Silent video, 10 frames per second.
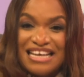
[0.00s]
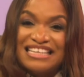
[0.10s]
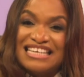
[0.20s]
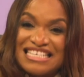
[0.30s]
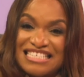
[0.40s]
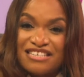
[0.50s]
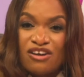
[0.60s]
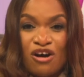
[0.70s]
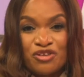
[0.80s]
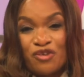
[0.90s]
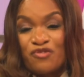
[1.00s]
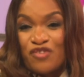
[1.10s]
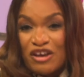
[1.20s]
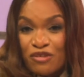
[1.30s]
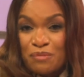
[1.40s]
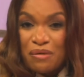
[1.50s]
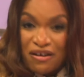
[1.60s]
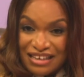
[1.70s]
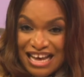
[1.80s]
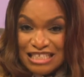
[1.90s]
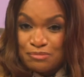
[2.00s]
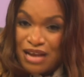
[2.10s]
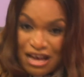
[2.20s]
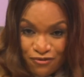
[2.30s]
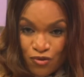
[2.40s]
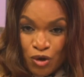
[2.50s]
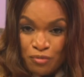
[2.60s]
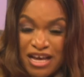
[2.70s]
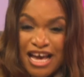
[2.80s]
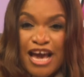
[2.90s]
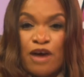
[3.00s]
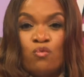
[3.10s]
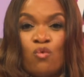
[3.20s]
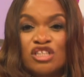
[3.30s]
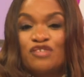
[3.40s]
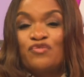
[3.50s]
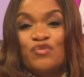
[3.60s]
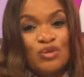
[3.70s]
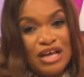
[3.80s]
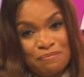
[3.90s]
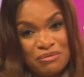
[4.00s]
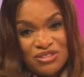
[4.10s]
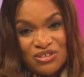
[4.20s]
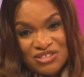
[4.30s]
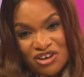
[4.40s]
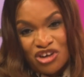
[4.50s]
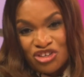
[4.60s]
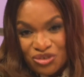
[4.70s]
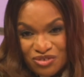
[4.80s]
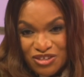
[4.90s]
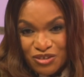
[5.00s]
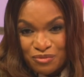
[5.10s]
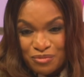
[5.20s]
Listen on your favorite podcast platform and watch full episodes on YouTube.